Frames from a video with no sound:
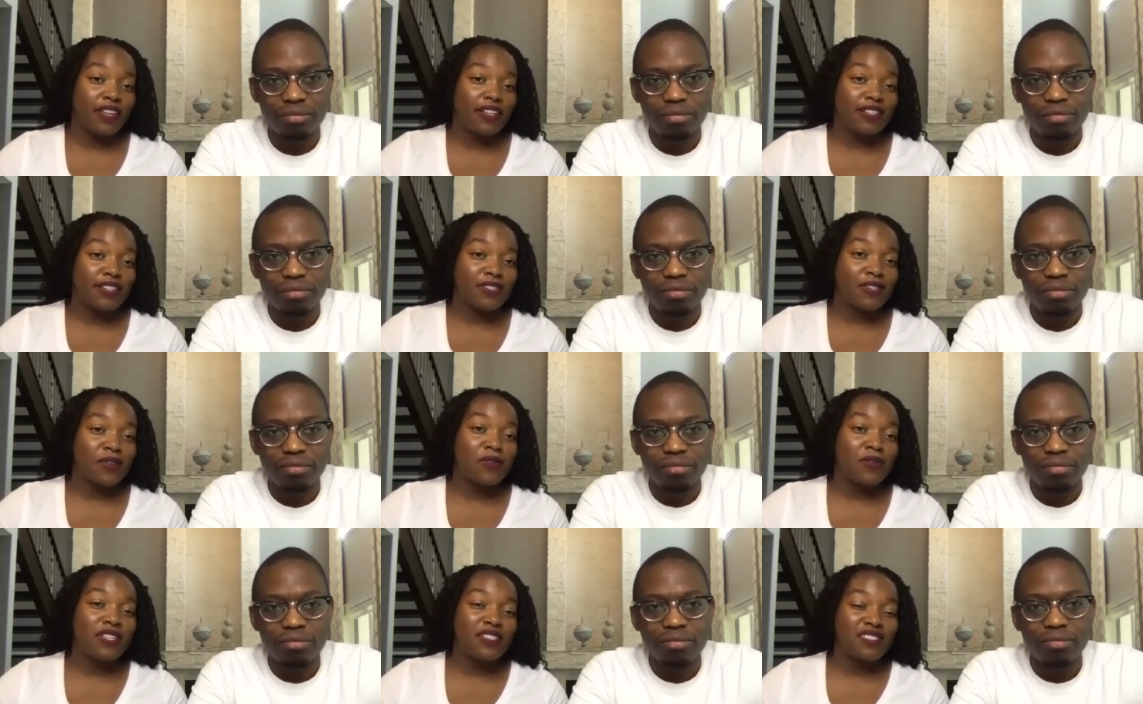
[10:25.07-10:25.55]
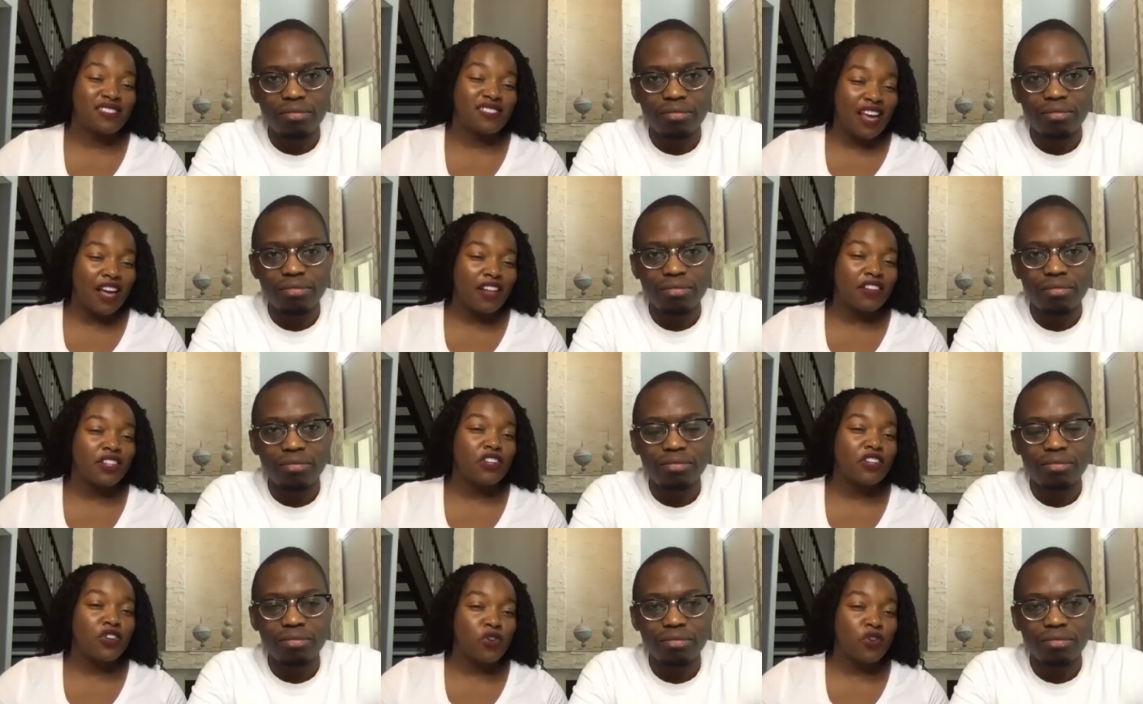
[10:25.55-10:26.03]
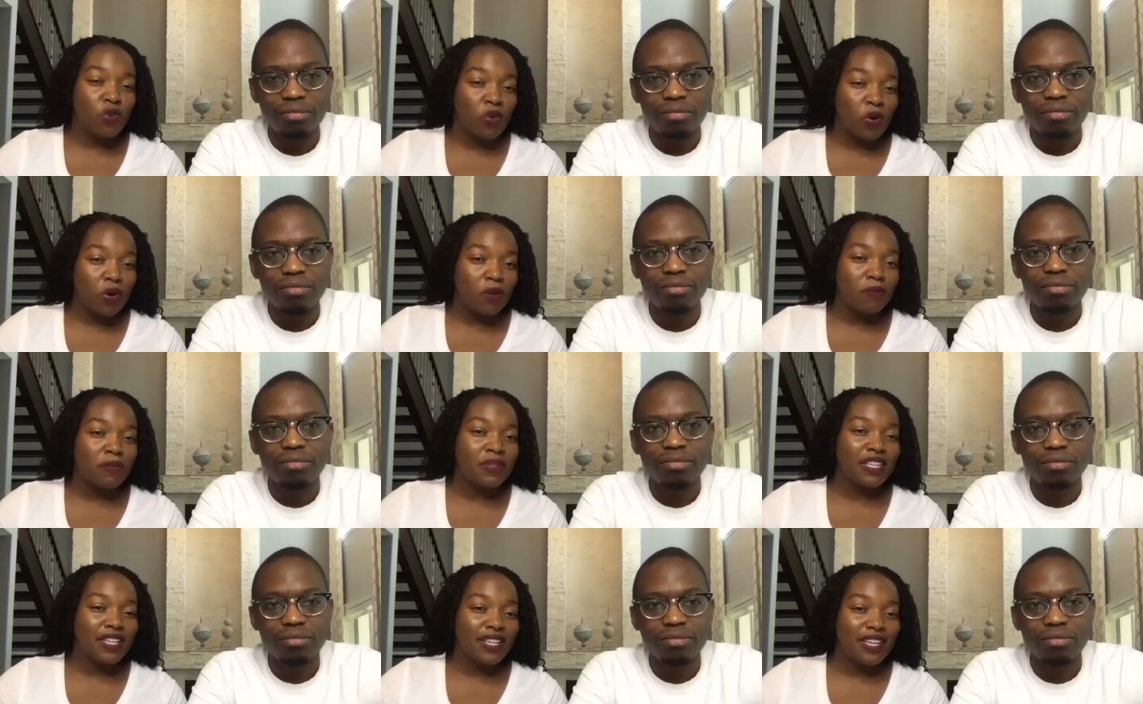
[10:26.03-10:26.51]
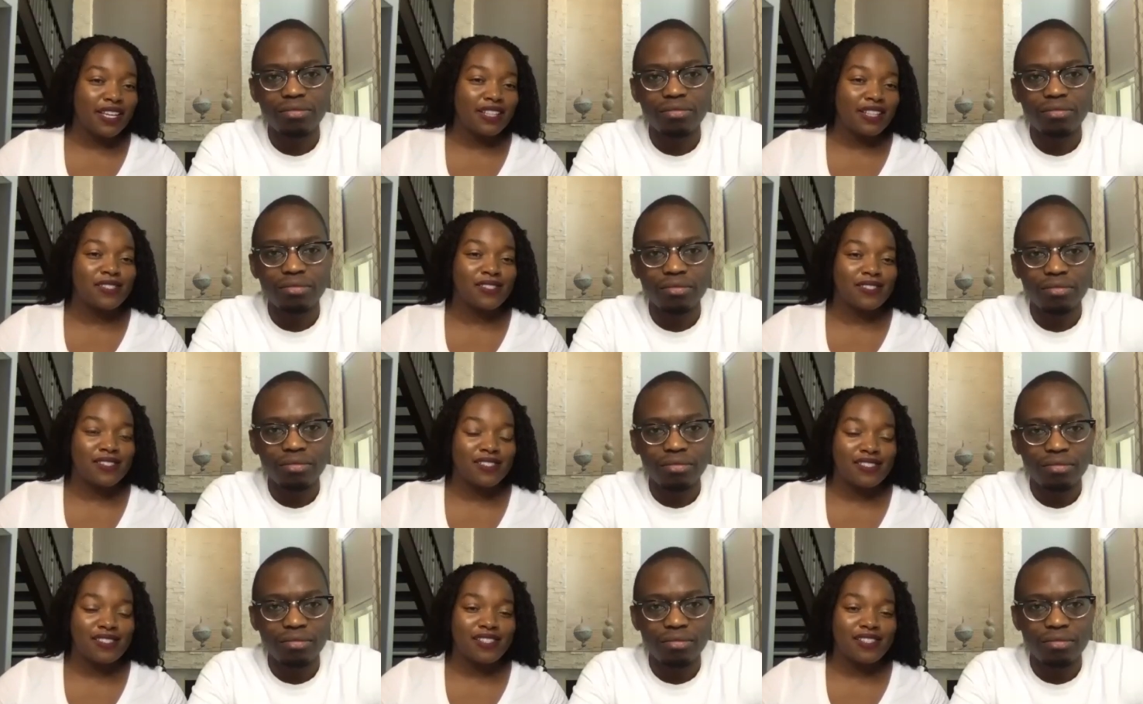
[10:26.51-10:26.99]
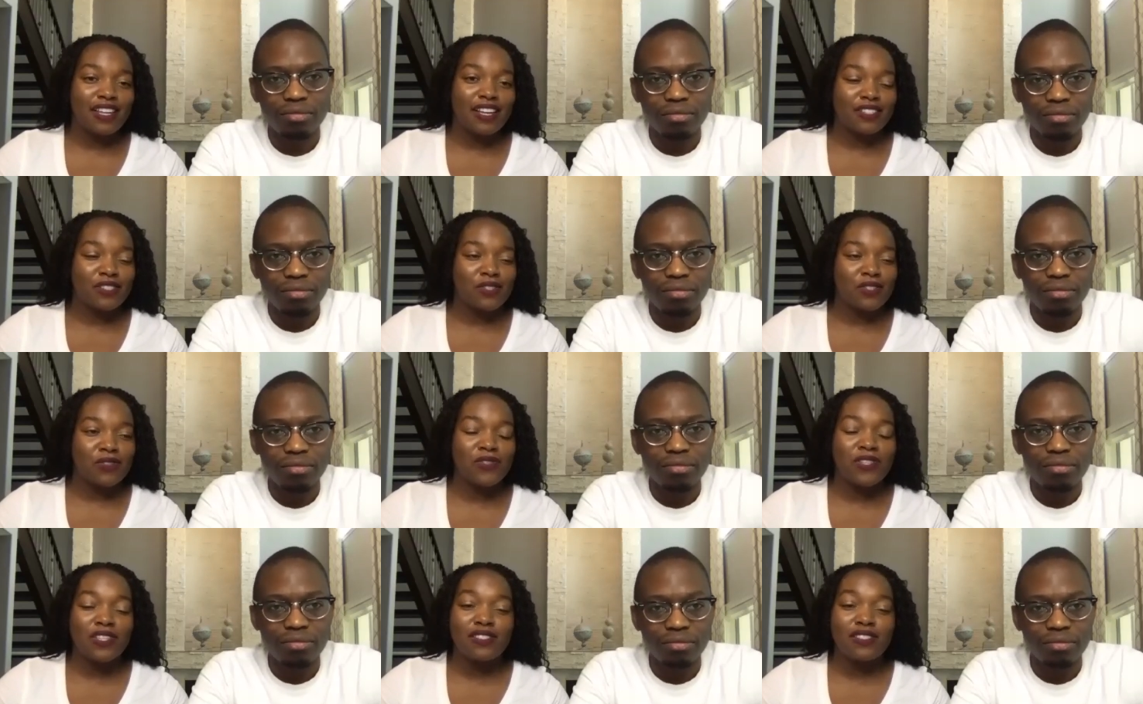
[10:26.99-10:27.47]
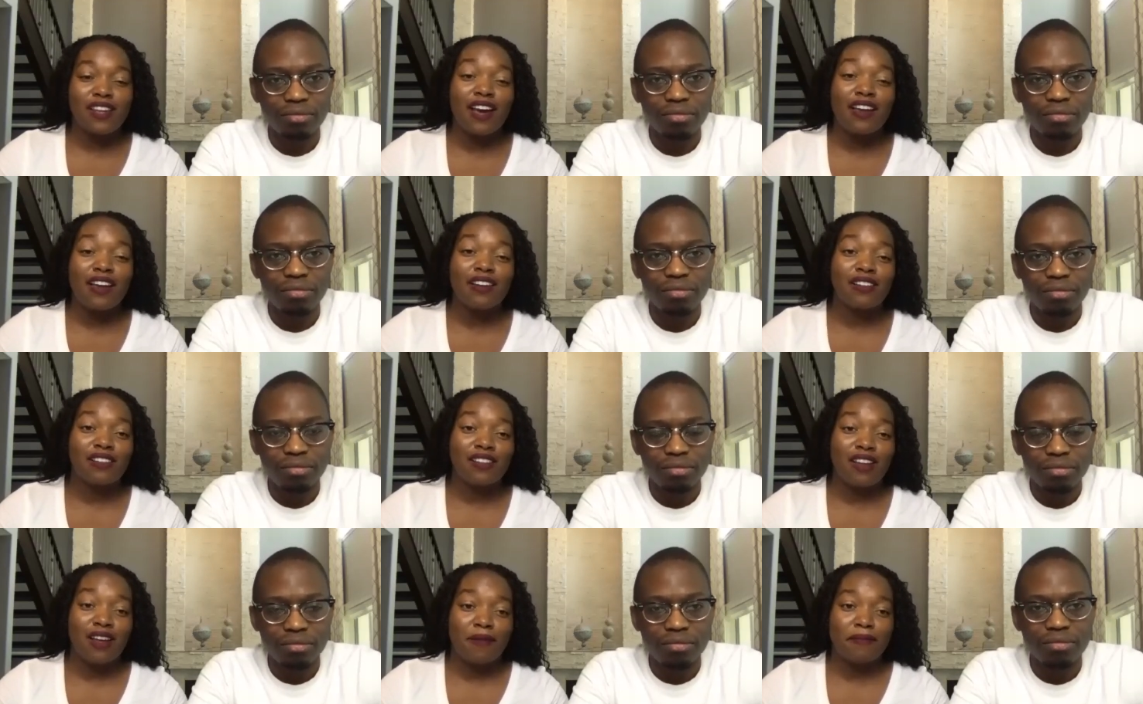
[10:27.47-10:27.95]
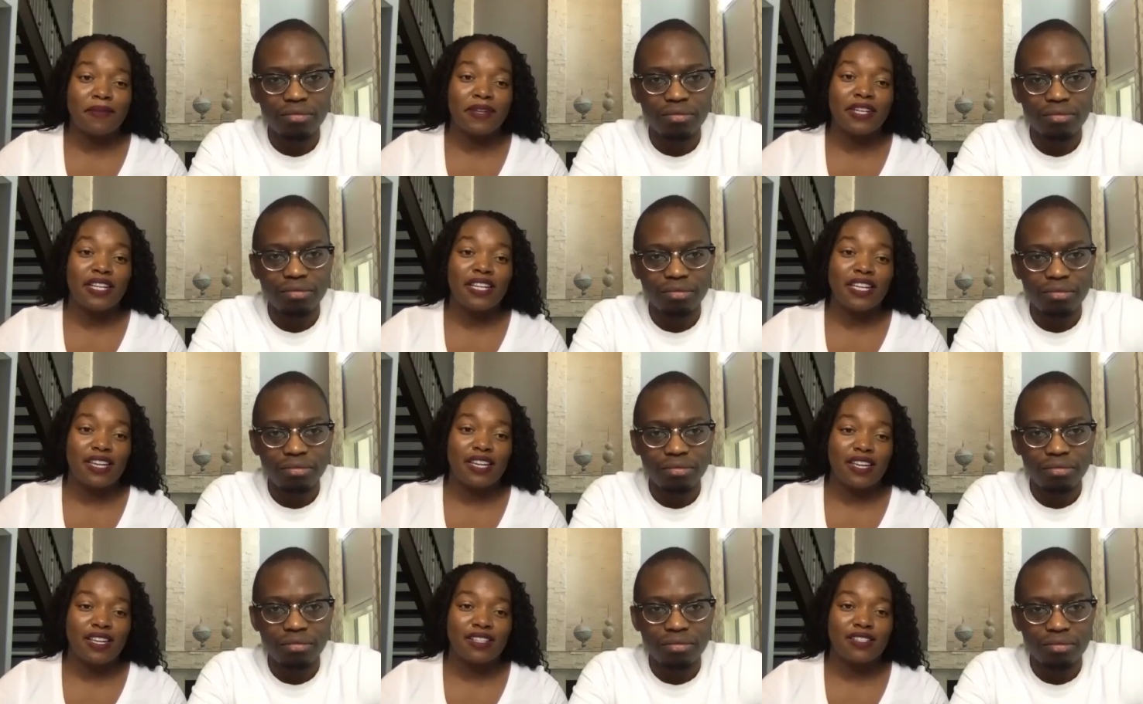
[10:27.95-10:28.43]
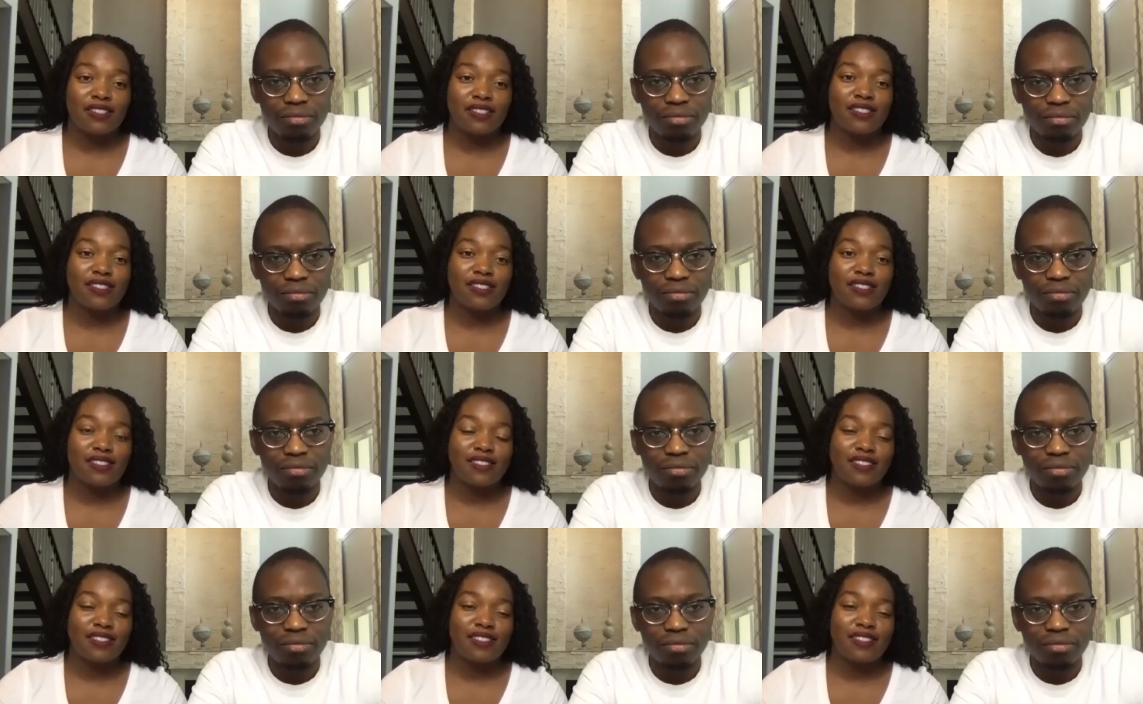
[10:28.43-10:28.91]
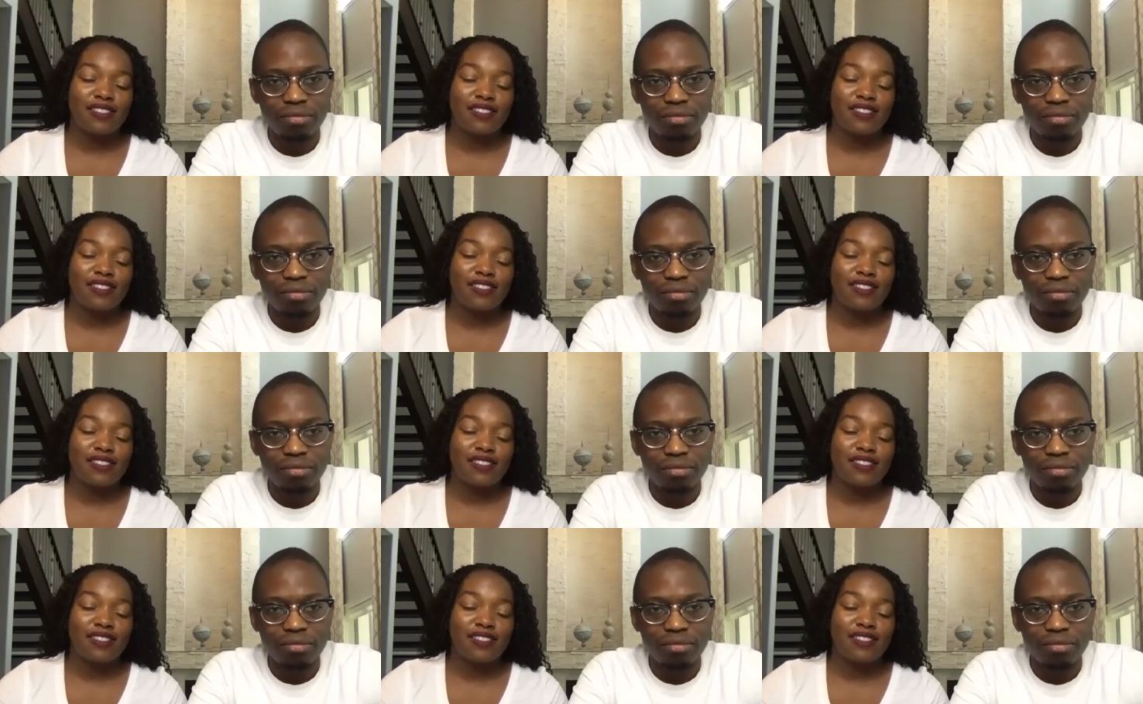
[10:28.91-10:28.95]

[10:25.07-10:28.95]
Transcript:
Speaker 1: So the seller normally gets to select who the title company is.